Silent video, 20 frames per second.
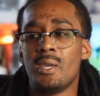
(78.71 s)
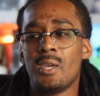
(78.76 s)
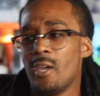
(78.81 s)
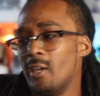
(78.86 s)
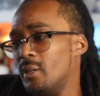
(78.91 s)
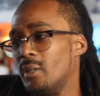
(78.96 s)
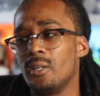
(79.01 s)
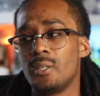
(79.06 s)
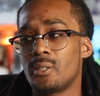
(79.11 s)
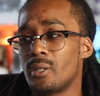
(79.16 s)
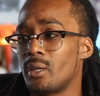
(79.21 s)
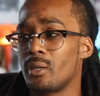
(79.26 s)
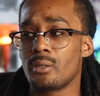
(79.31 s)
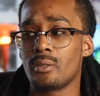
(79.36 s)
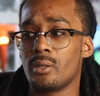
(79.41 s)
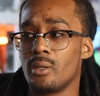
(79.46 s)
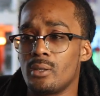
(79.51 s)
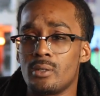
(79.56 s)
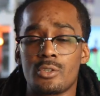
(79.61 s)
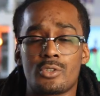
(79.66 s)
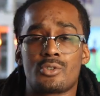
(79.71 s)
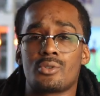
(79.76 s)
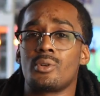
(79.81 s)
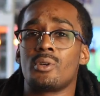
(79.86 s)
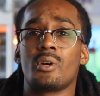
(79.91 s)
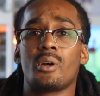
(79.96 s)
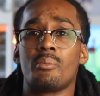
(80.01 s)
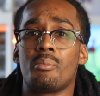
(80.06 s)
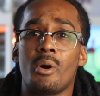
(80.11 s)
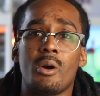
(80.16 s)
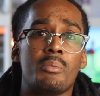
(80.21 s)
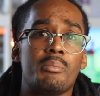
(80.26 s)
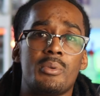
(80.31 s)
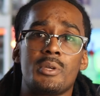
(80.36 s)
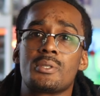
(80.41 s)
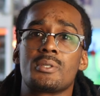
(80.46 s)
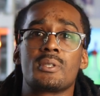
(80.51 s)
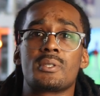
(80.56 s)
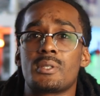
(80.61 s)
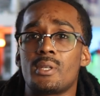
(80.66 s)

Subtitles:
and anything in the industry or about business